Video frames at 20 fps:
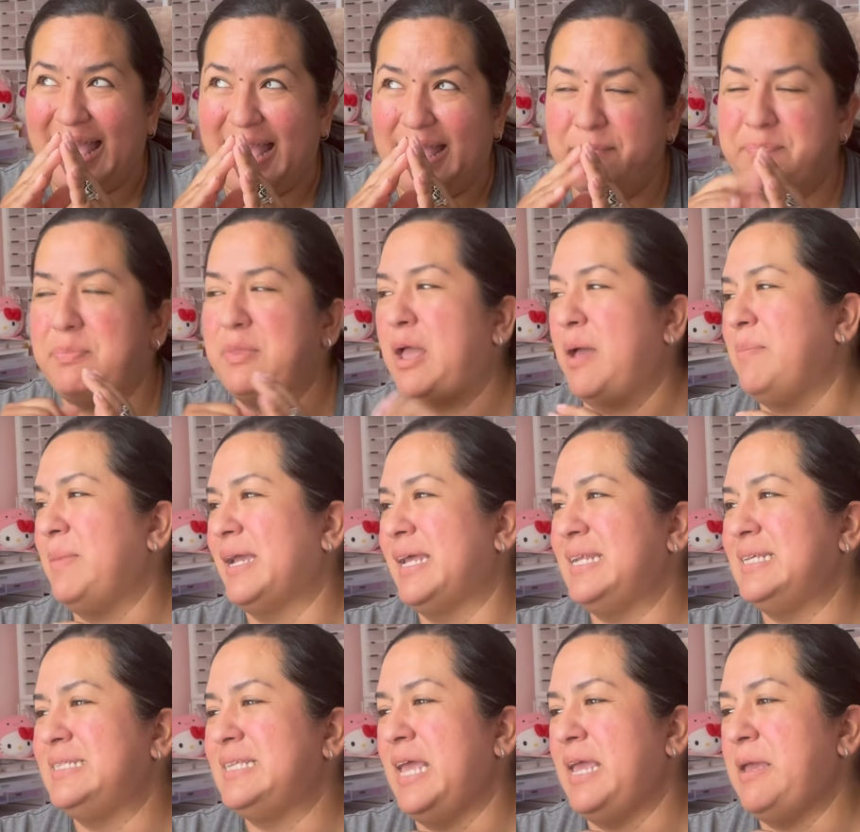No, I'm not
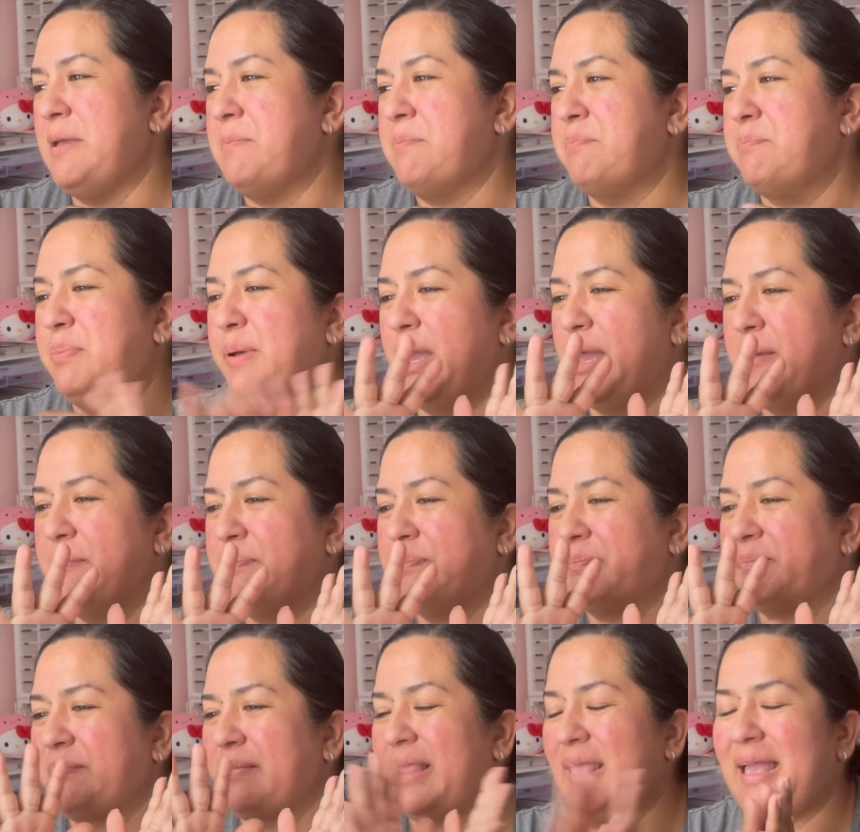gonna say it, but
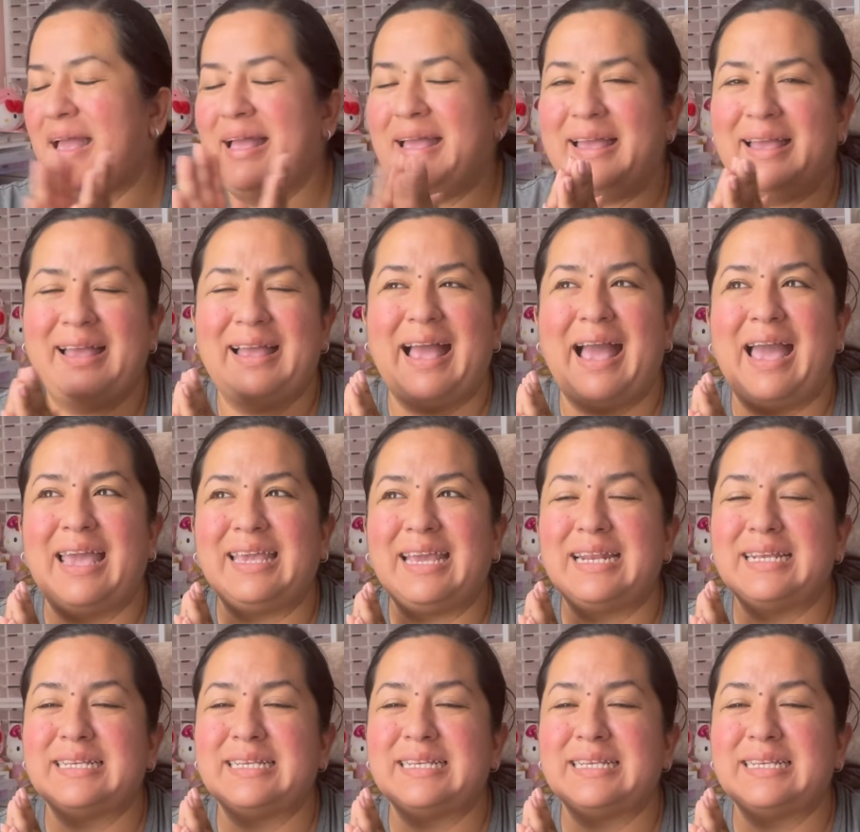I get